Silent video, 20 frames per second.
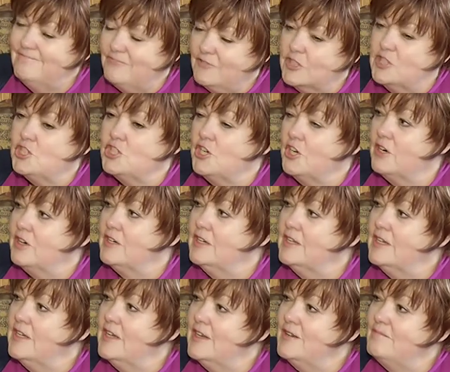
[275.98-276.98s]
For sure.
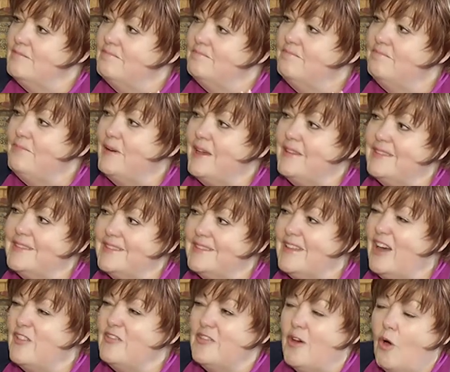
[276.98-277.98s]
But
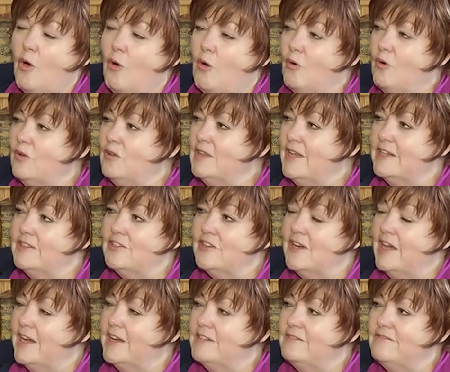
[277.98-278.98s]
the whole
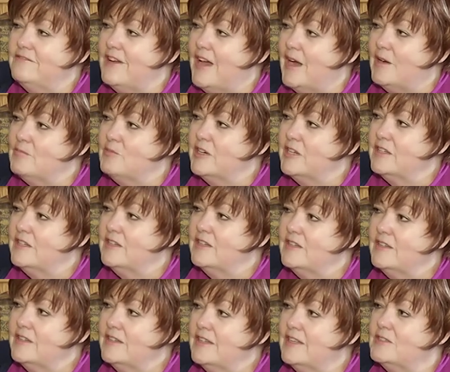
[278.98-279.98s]
underlying fabric
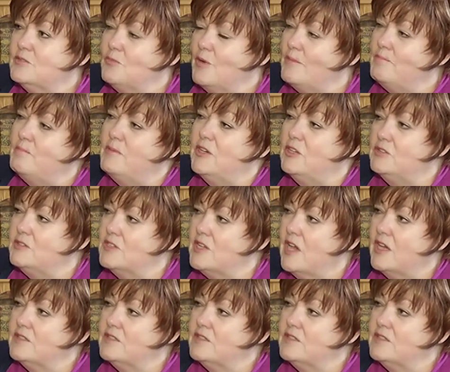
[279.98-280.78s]
is what builds